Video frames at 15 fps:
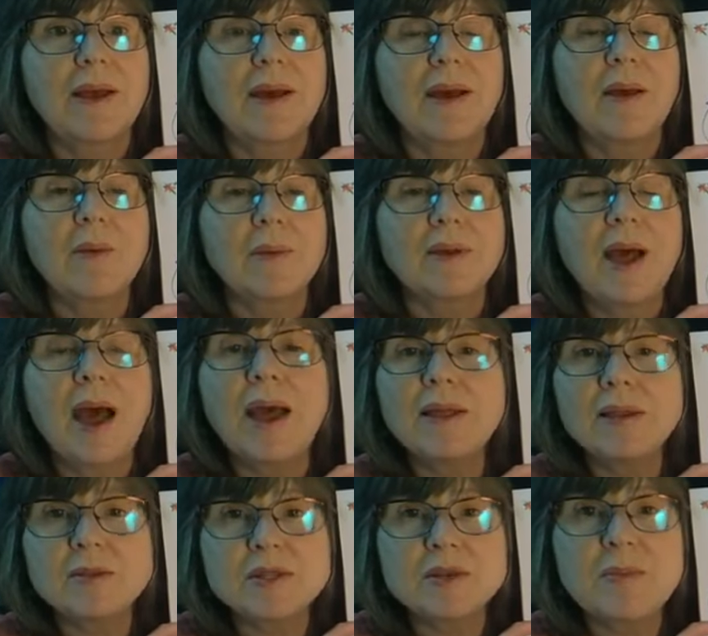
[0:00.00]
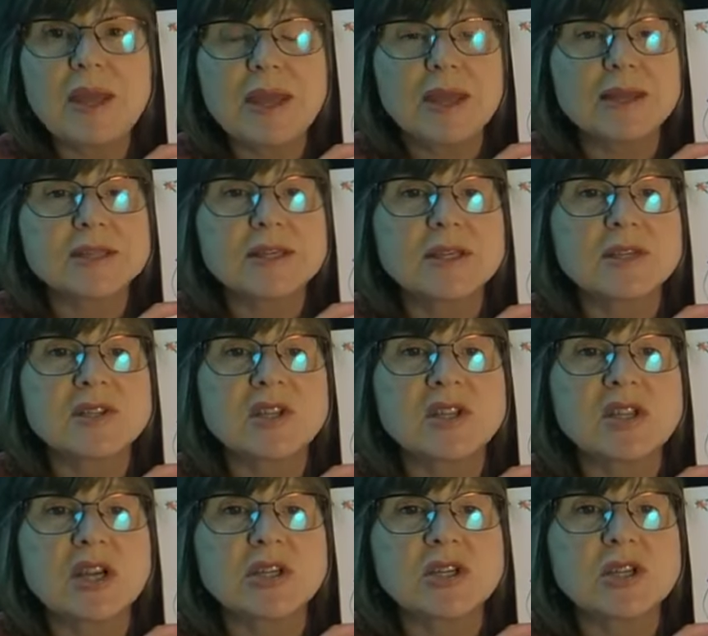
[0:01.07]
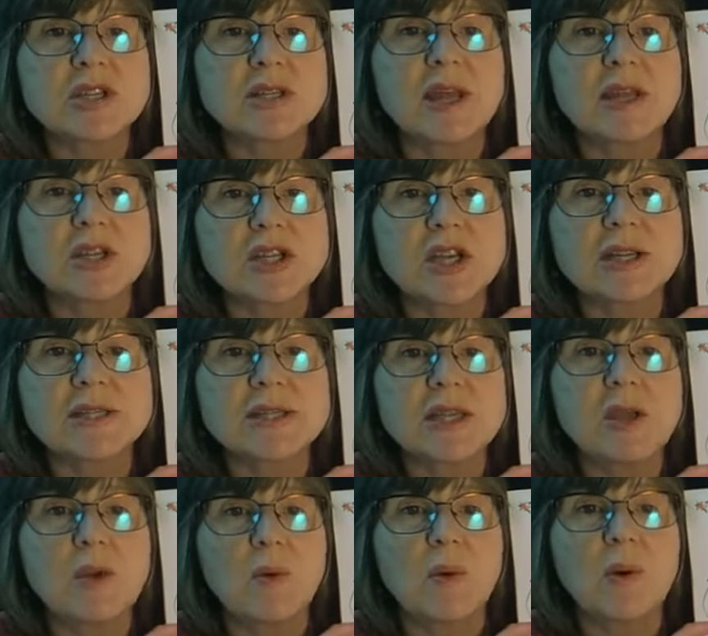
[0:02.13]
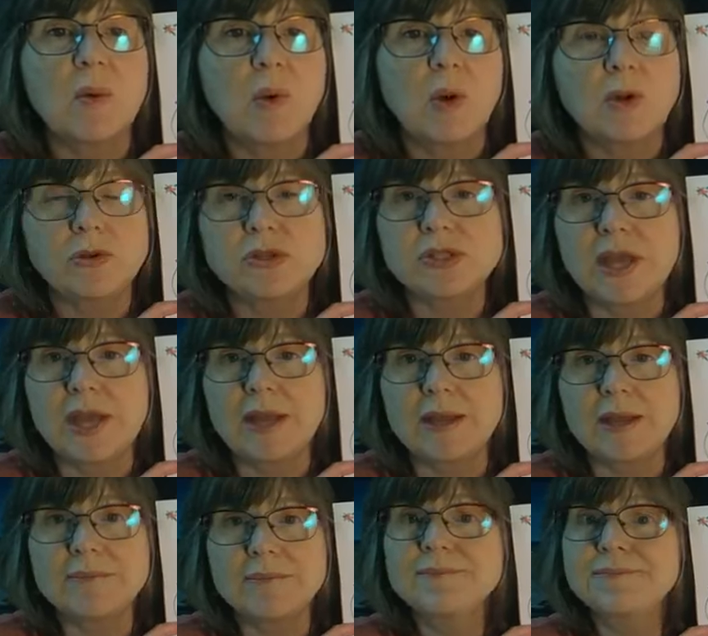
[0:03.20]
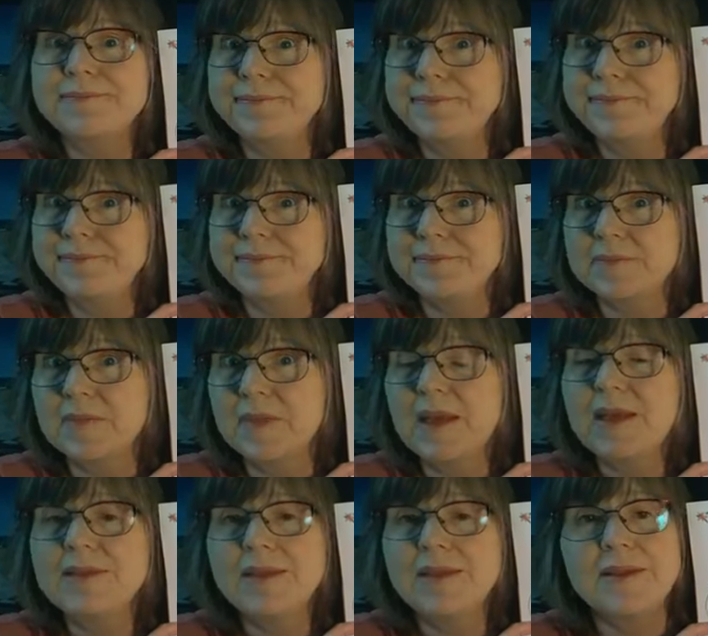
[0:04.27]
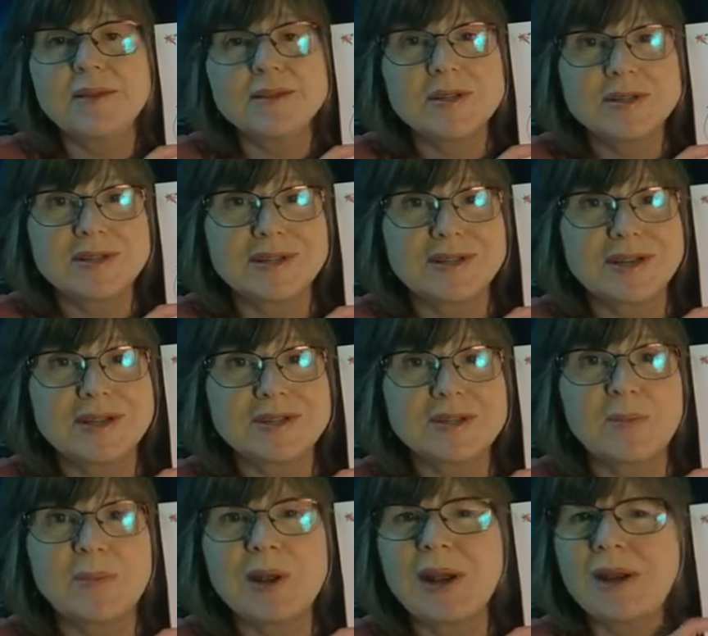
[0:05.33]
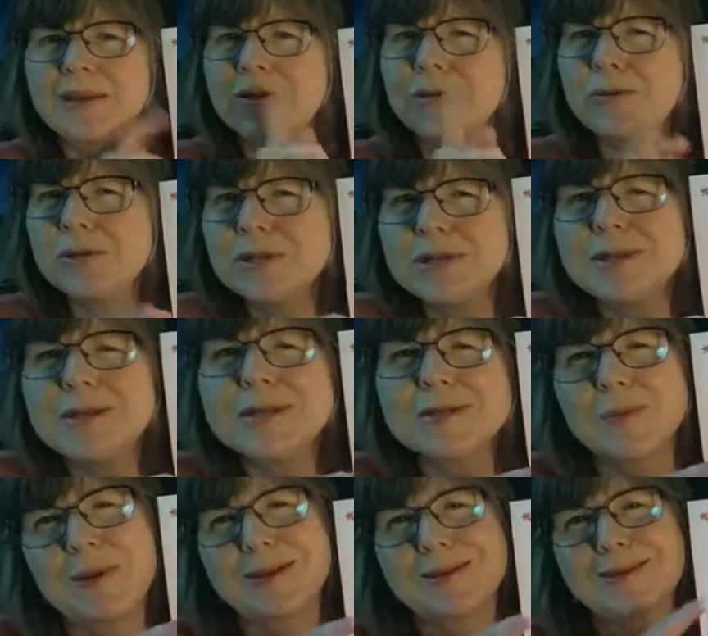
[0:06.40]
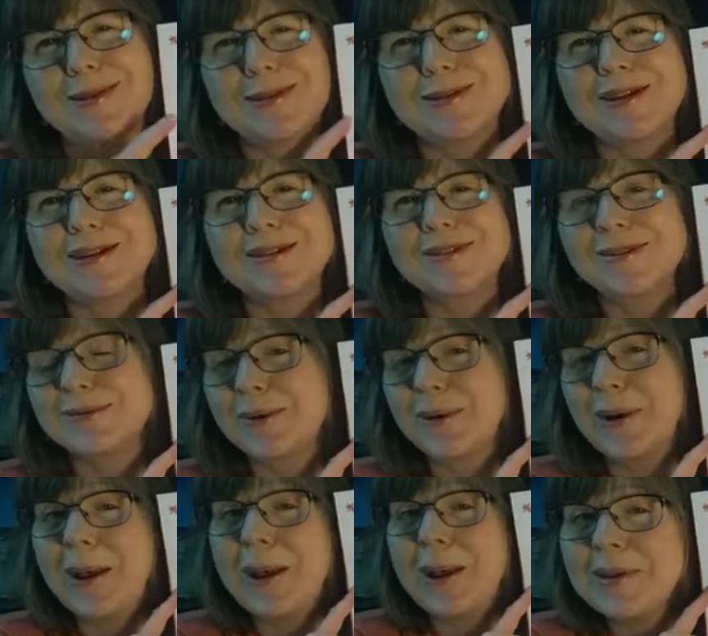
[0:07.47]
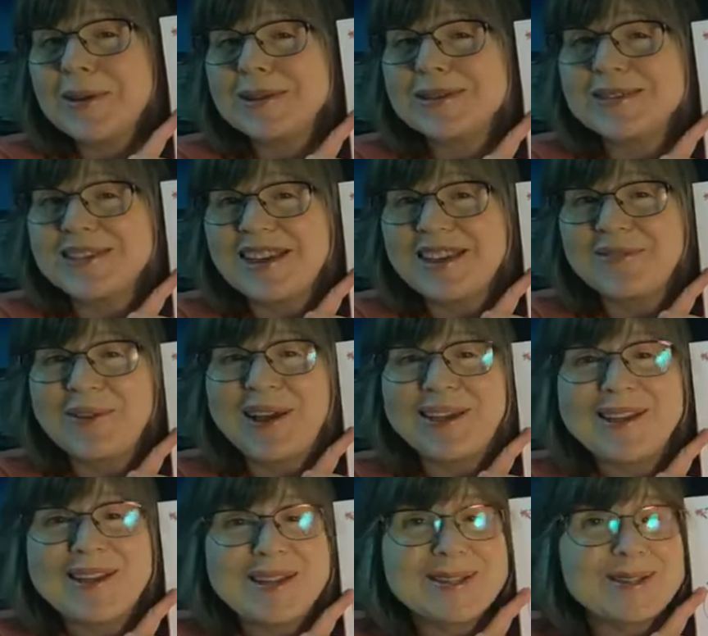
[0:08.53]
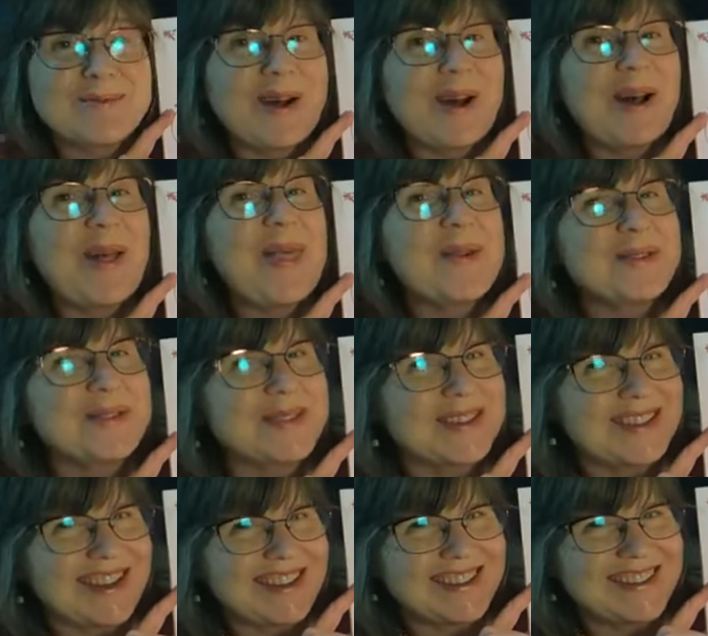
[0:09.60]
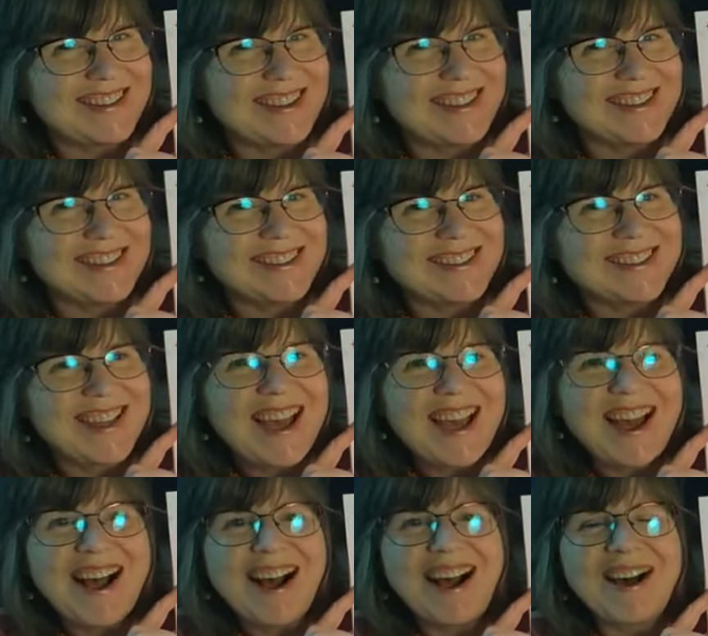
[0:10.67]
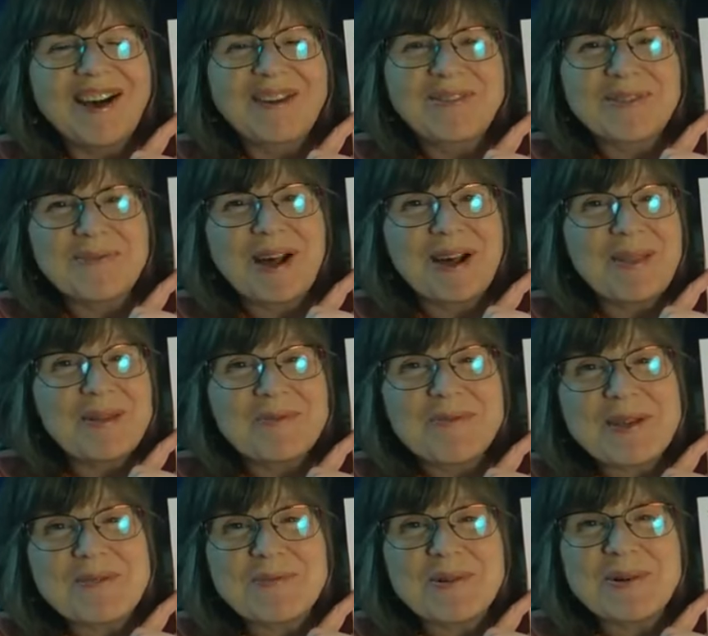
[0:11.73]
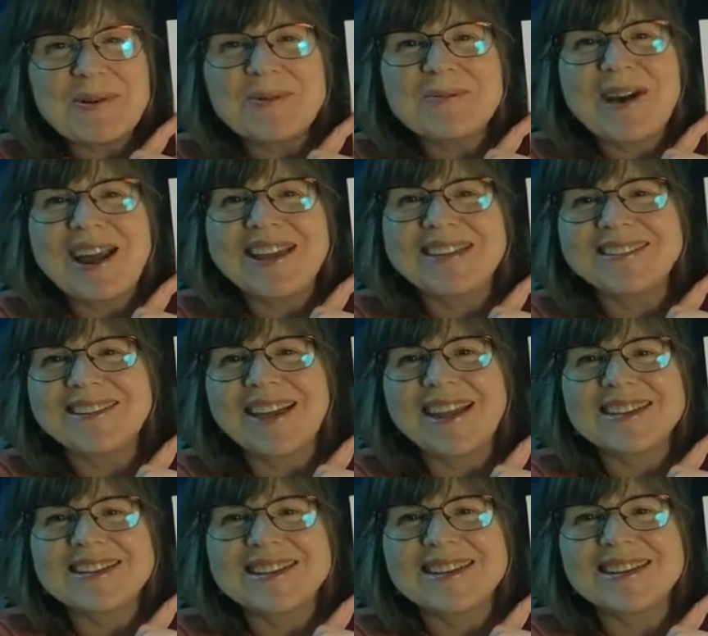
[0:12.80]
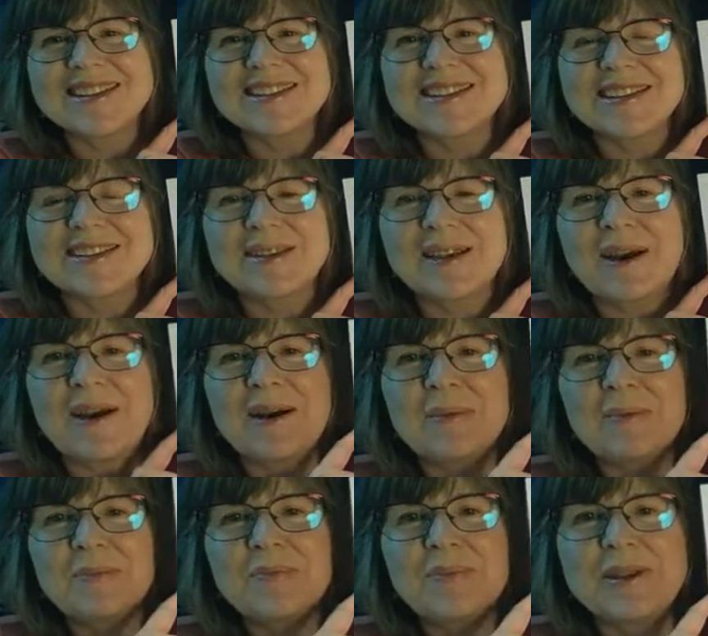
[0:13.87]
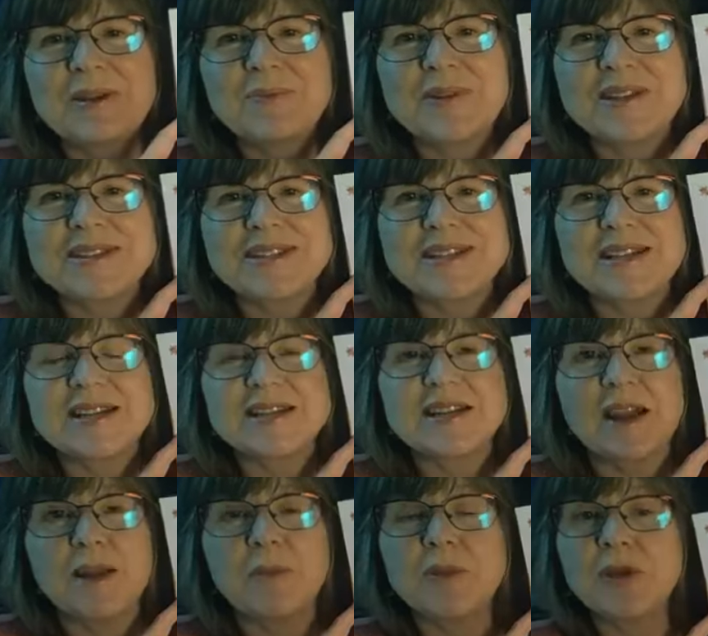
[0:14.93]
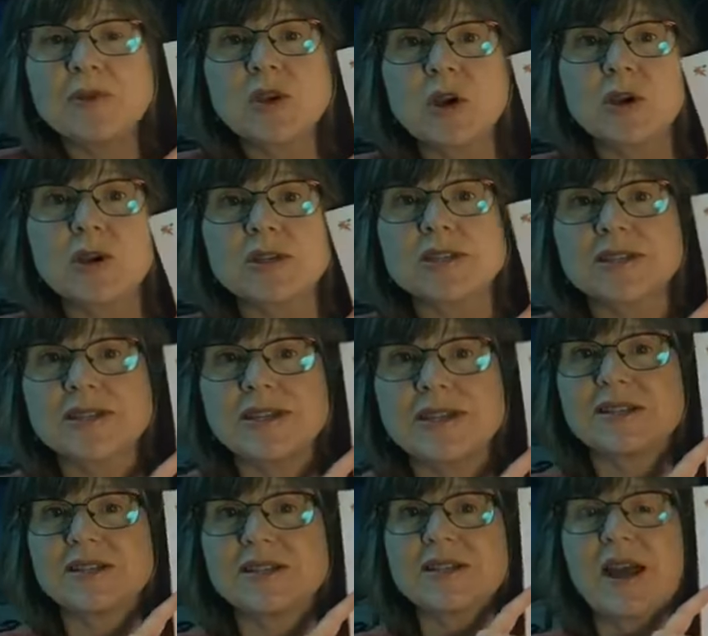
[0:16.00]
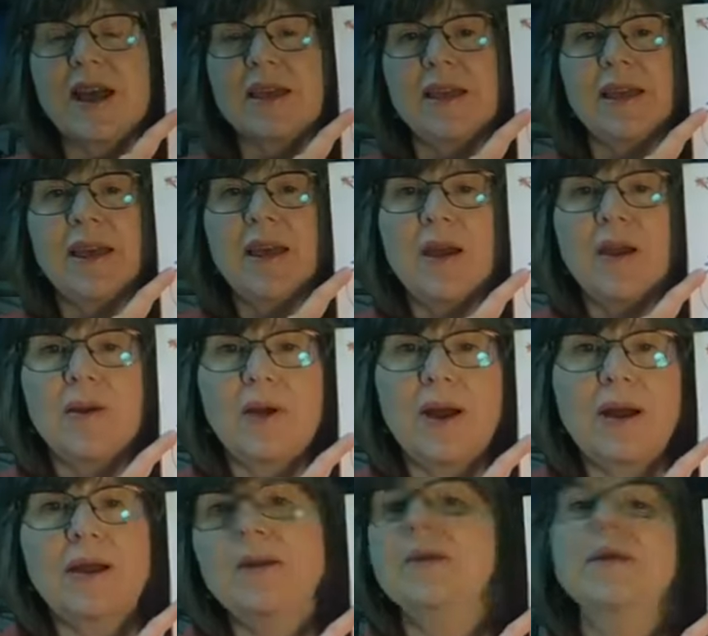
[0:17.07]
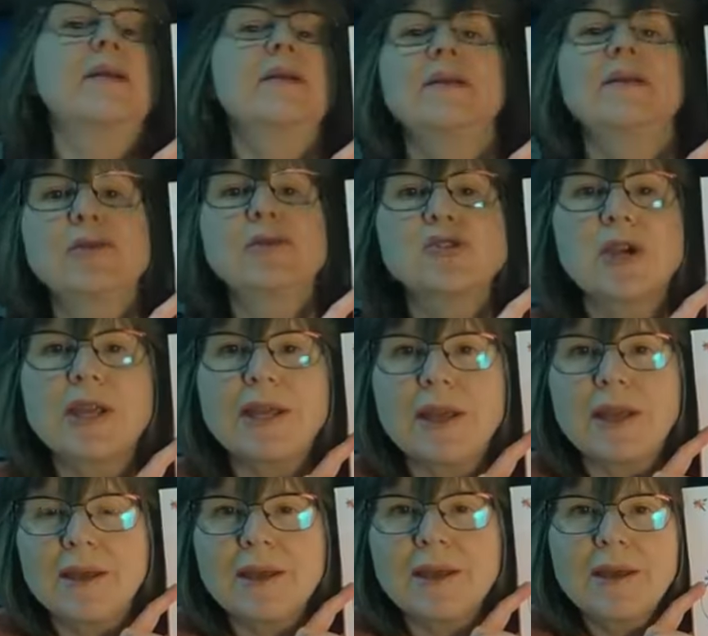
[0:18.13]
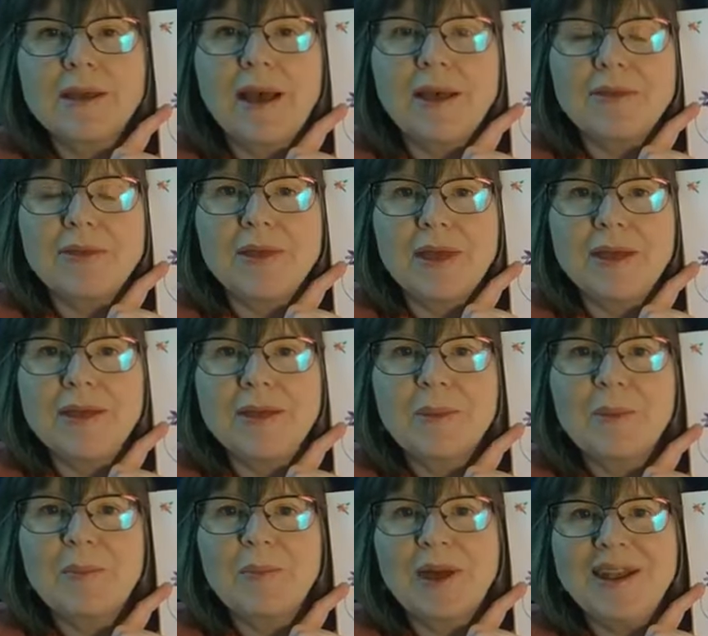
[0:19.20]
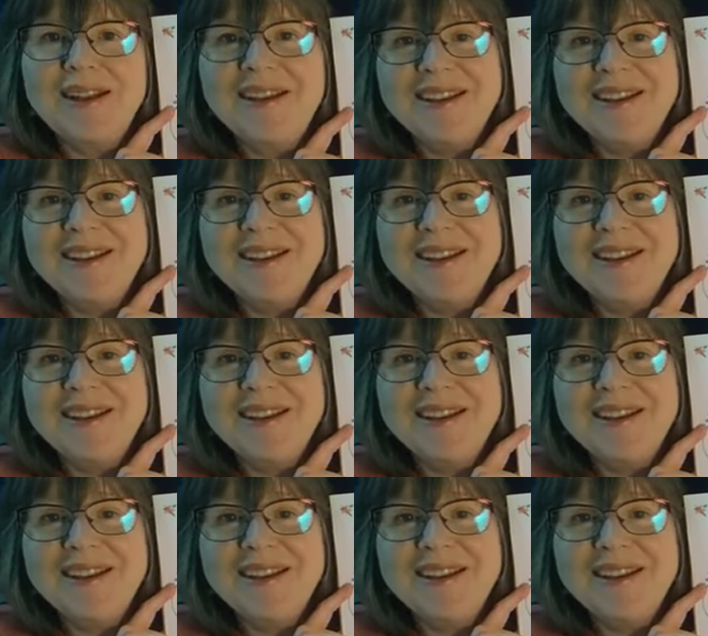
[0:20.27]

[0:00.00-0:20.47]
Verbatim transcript: Oh, Kylie was making a su suggestion like a jet ski or a roller skate. Hmm. Now there's a suggestion, but you did this week's suggestion. So I'm going to see if I can get some other suggestions uh, from other people who might like to, to uh, put, put a suggestion in. But those are good suggestions, Kylie. Uh, a little tricky, I think, but